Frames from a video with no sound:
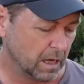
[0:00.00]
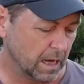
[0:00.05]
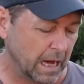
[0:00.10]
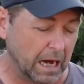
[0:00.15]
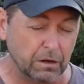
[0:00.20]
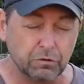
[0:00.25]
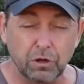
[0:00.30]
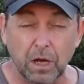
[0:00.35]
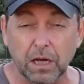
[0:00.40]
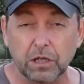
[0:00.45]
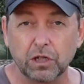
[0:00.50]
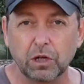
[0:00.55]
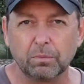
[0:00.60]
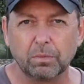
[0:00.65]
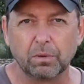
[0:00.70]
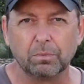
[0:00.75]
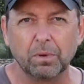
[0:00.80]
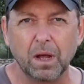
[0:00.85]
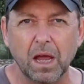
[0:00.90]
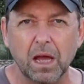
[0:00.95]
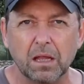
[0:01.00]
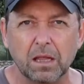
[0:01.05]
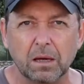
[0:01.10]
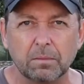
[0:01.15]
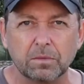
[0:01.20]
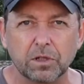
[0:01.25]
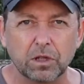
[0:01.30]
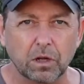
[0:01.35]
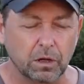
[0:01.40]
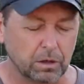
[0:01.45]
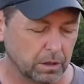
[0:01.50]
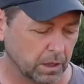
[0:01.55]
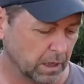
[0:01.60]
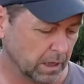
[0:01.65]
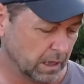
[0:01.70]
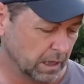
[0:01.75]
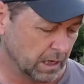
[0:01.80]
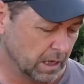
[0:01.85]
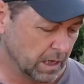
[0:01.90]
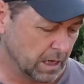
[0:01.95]
how you actually prepare them. So
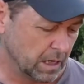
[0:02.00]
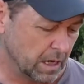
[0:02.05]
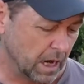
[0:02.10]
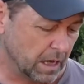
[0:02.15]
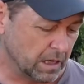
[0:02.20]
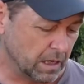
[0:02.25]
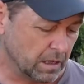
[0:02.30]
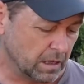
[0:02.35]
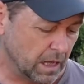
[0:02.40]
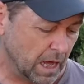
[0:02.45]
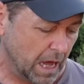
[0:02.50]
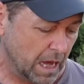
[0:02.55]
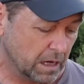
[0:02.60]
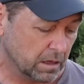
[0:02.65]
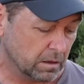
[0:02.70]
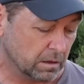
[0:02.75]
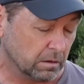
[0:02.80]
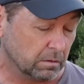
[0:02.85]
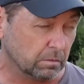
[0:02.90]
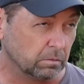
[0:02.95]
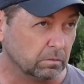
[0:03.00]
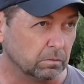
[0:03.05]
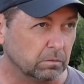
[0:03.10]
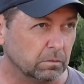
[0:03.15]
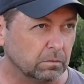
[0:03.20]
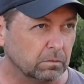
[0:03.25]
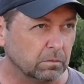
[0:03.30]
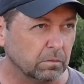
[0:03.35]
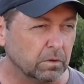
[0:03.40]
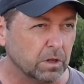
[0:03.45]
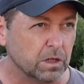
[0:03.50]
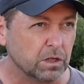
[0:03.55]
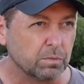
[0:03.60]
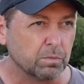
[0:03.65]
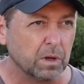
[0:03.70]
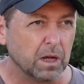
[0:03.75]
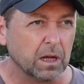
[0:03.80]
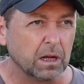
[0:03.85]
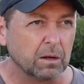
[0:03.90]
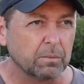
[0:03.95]
other than this
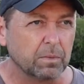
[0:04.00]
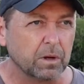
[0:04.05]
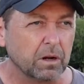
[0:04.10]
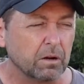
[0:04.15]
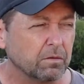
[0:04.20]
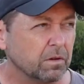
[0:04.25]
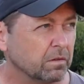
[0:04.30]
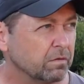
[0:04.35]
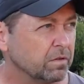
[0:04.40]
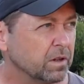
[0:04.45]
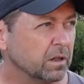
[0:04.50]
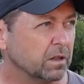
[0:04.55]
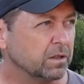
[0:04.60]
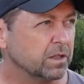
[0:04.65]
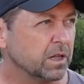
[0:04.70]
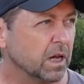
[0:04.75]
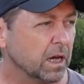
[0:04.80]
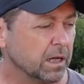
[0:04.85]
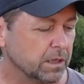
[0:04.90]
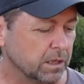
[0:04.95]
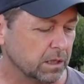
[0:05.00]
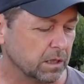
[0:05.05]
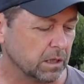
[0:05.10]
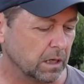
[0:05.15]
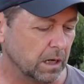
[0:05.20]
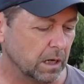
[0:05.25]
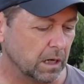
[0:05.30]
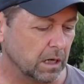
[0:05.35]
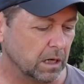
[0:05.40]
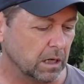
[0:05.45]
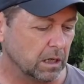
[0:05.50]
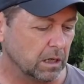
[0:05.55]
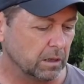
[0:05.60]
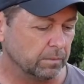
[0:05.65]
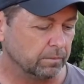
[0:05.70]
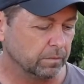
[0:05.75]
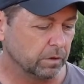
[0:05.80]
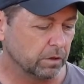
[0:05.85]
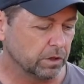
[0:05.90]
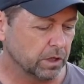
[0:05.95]
being a bit of a field test,
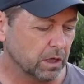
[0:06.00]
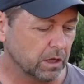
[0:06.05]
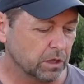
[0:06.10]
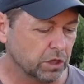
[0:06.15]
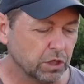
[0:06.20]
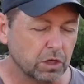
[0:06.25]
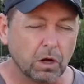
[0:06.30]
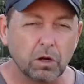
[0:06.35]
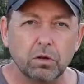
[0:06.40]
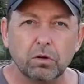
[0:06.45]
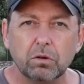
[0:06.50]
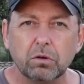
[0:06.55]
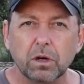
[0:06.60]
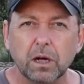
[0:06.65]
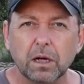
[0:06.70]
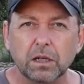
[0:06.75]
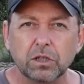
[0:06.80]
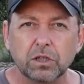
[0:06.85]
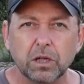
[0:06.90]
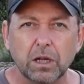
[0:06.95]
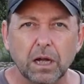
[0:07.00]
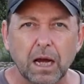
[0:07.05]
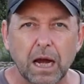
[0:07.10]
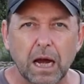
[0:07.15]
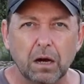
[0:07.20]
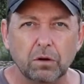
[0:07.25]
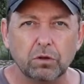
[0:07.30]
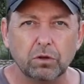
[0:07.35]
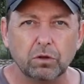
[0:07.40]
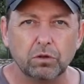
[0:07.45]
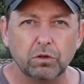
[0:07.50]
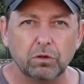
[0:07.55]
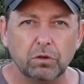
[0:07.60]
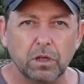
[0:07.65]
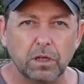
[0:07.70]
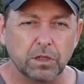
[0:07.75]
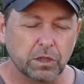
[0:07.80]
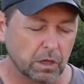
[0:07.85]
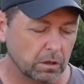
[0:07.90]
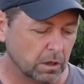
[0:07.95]
I'm also going to show you actually how you do
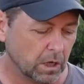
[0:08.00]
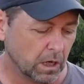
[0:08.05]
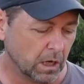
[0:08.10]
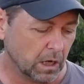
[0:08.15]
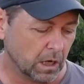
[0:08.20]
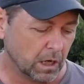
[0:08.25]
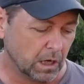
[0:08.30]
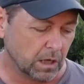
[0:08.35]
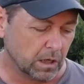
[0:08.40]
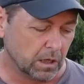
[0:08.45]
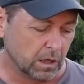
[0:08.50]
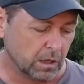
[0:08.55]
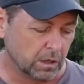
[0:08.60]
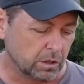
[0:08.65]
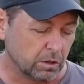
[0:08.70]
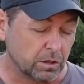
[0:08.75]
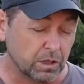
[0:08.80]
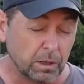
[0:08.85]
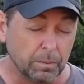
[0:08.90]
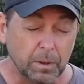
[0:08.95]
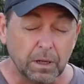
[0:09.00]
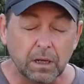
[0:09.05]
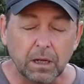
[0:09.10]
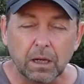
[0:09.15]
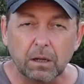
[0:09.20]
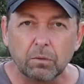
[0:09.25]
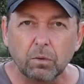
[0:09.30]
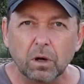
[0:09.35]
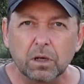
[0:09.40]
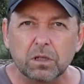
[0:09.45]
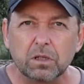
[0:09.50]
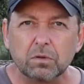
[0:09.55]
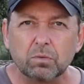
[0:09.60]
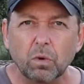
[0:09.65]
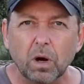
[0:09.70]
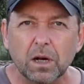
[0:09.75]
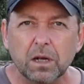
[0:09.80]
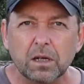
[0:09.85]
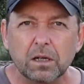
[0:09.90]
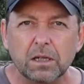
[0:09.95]
these. So typically what
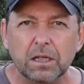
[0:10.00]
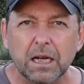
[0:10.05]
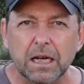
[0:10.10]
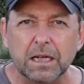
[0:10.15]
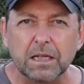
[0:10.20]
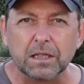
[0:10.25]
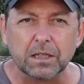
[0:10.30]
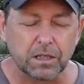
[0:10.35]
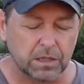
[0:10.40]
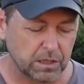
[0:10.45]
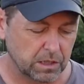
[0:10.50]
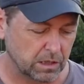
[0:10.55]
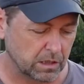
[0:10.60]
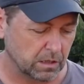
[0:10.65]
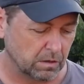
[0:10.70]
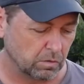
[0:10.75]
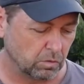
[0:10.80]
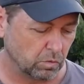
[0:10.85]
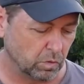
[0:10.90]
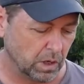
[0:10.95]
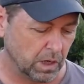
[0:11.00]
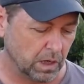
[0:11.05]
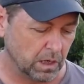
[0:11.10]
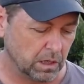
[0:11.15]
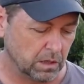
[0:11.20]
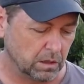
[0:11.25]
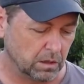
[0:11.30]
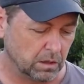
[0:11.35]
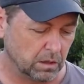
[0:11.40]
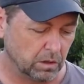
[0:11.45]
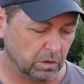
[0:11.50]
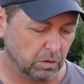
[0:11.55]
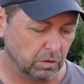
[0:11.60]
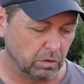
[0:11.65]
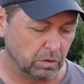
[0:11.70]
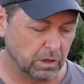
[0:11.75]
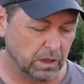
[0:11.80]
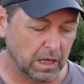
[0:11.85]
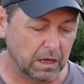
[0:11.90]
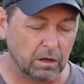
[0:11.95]
one does when you
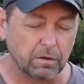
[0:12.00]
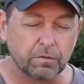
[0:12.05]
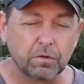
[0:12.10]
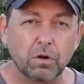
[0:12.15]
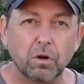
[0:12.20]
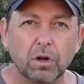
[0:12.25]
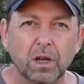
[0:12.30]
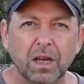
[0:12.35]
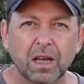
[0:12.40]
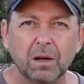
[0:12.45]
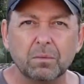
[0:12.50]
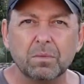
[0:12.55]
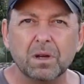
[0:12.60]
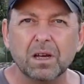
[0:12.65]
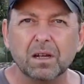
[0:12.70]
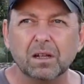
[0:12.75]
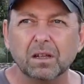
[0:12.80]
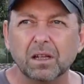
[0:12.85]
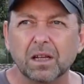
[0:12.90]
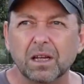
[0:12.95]
think of cooking a meal